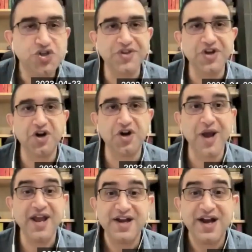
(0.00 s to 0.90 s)
to wither
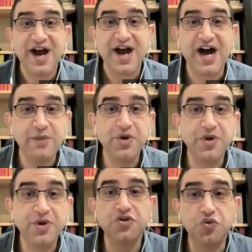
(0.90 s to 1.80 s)
away.
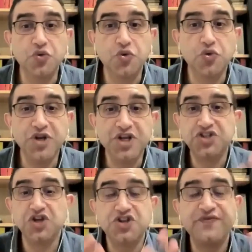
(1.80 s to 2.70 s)
And when you
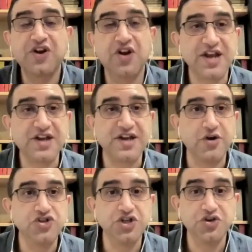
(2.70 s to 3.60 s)
research a figure like
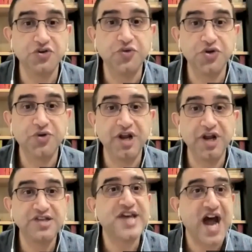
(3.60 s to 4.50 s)
Naoroji, you
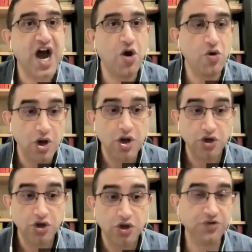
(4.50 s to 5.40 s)
realize
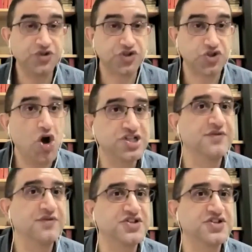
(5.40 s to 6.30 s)
just how strong
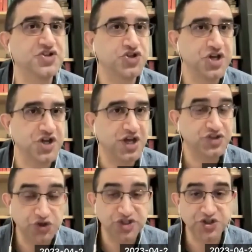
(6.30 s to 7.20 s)
some of these
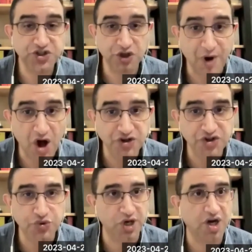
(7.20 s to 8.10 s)
associational
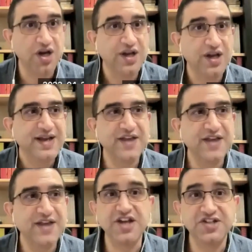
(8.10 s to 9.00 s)
bonds were
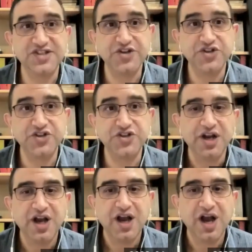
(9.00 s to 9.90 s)
in the 19th century.
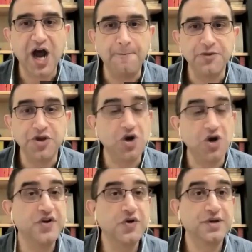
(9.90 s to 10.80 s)

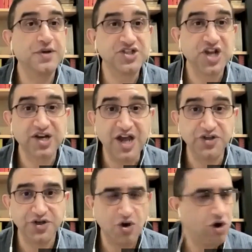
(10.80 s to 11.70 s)
If you're in a place like
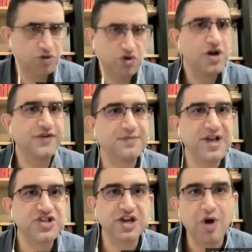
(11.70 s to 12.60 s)
London or even a
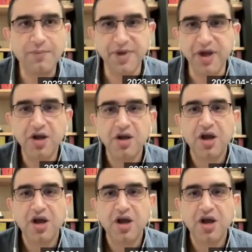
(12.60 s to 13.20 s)
place like Bombay,